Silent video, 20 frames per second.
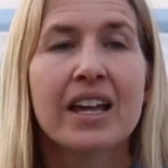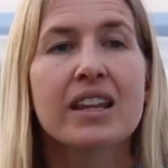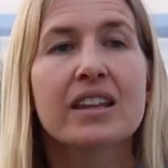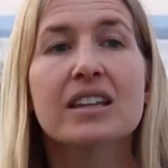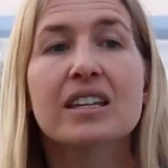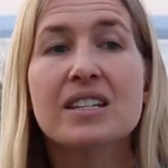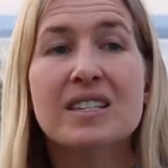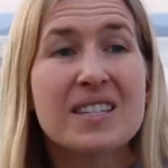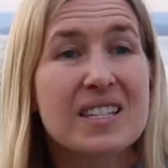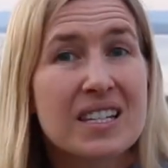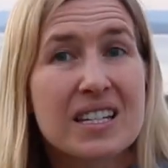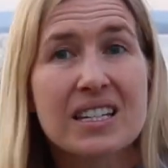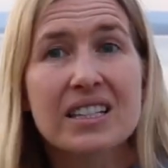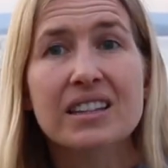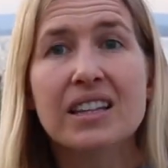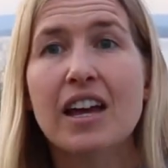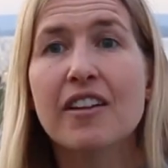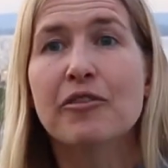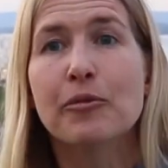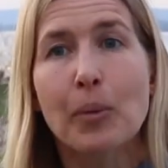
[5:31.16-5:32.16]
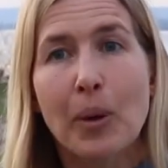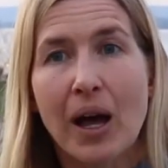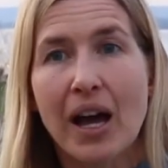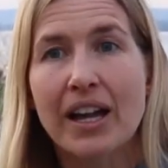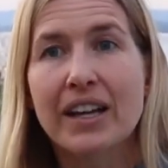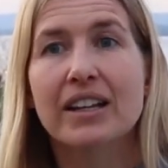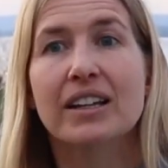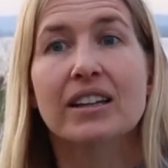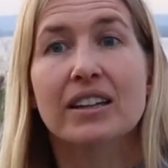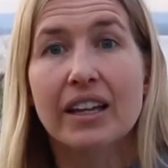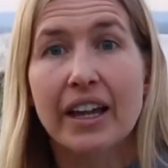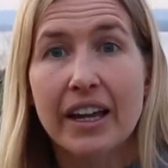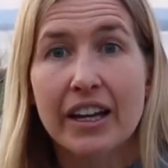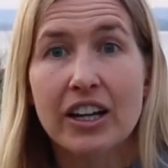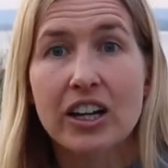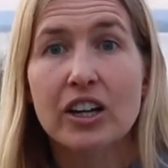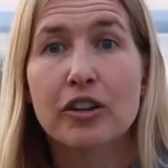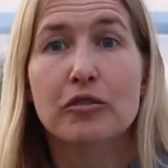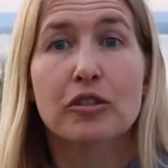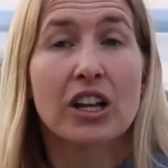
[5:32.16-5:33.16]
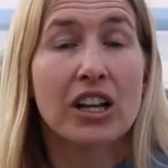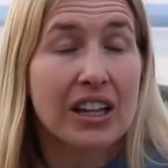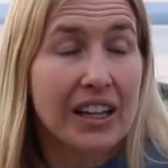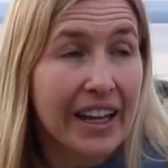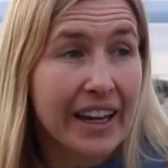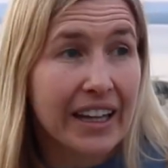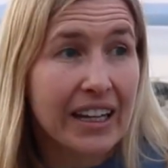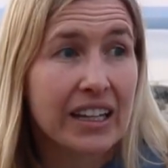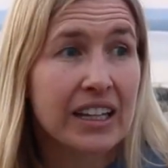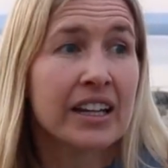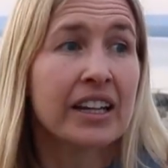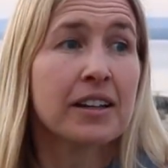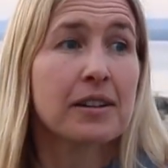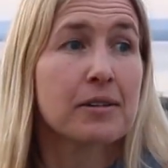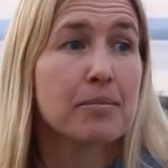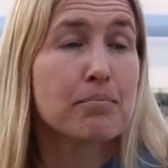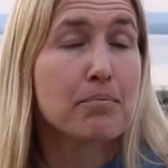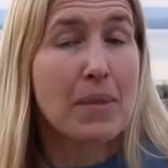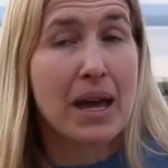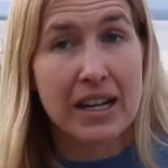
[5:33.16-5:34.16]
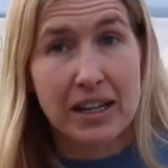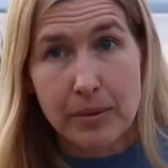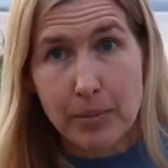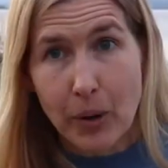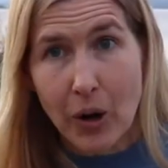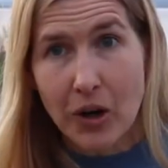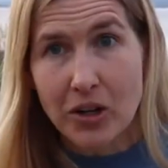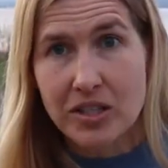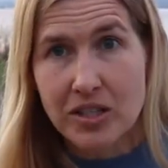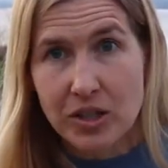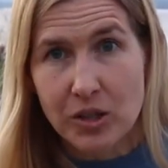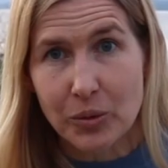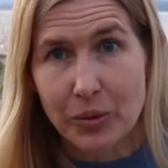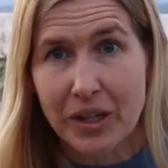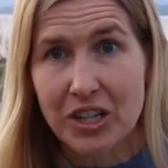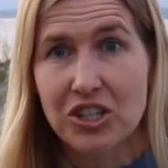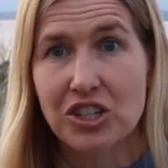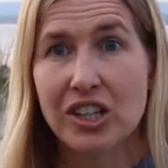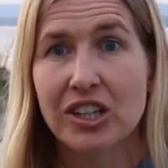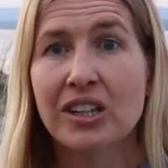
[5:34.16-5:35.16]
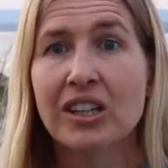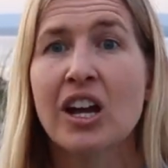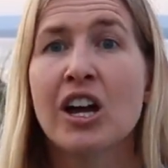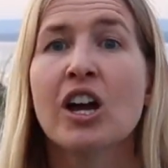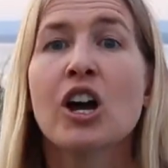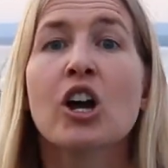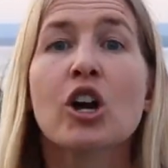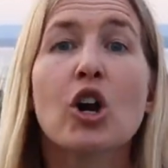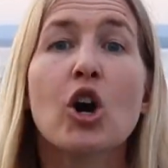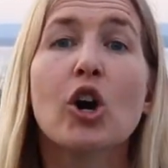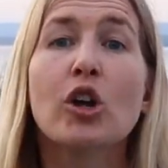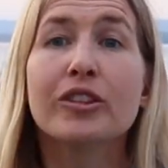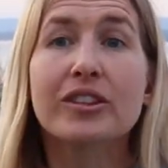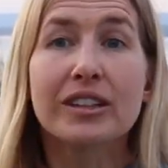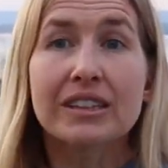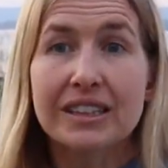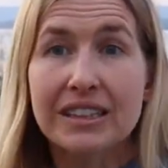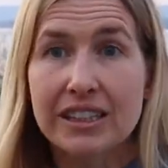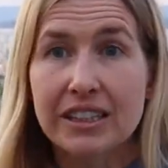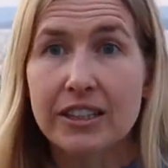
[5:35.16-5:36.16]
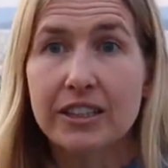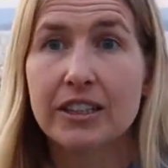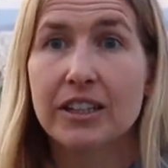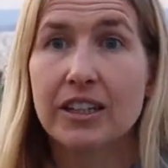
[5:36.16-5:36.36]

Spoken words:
This sea left behind a layer of clay in many parts of the region called the Leda